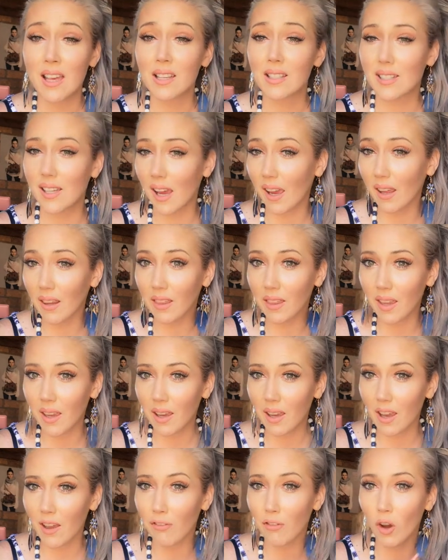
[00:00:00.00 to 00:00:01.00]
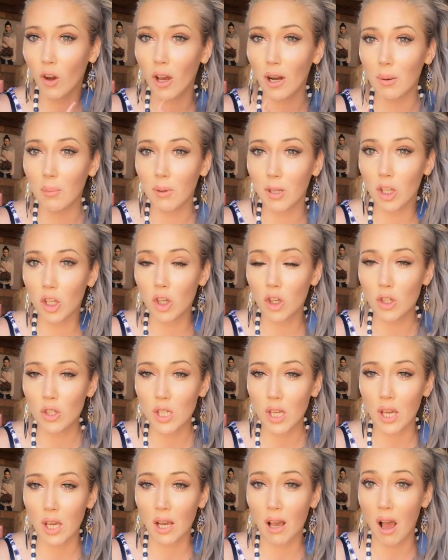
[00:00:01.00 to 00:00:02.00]
Second thing, if you're going to be
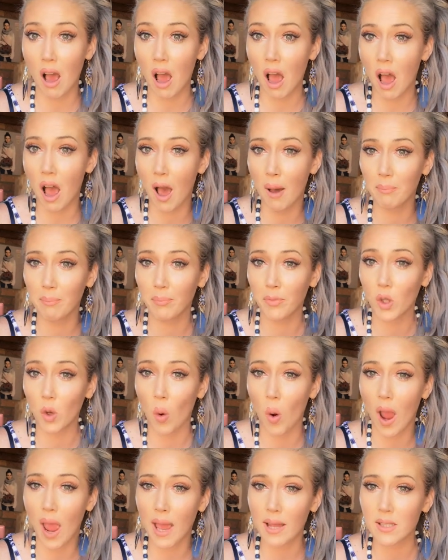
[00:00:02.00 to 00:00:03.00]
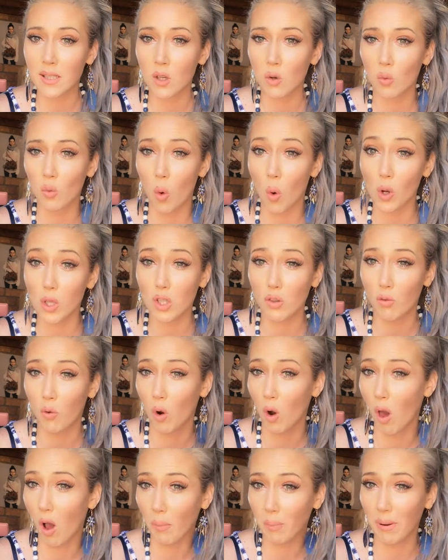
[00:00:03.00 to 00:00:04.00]
using your hands in water
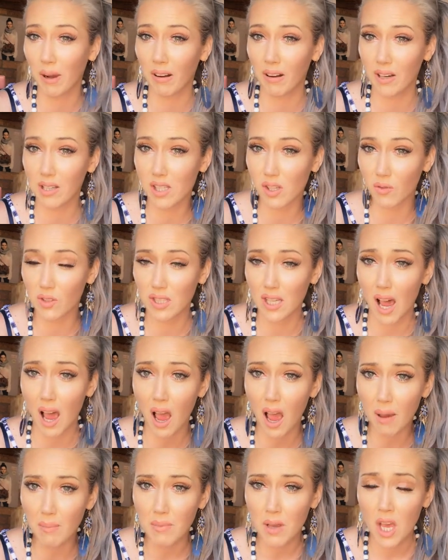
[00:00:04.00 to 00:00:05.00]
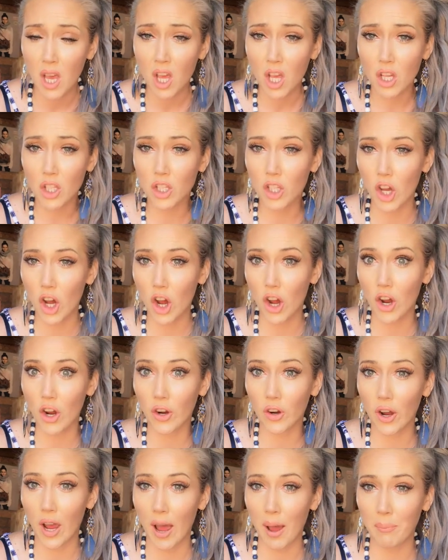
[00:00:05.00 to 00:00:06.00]
for long periods of time,
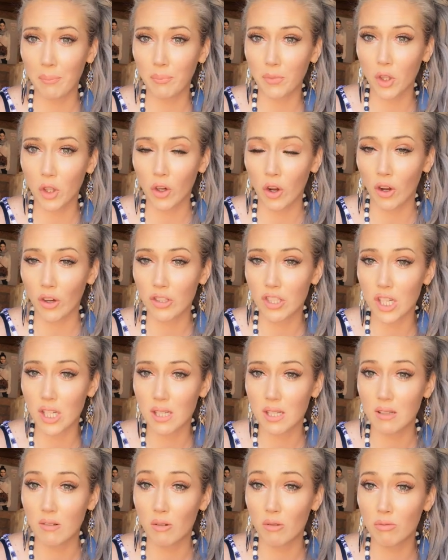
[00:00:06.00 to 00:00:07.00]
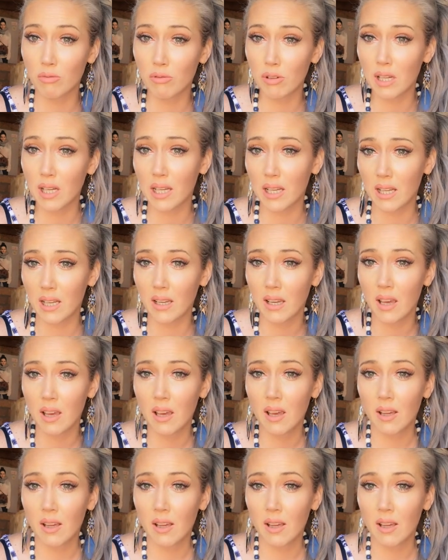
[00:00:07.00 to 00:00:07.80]
so you know, just really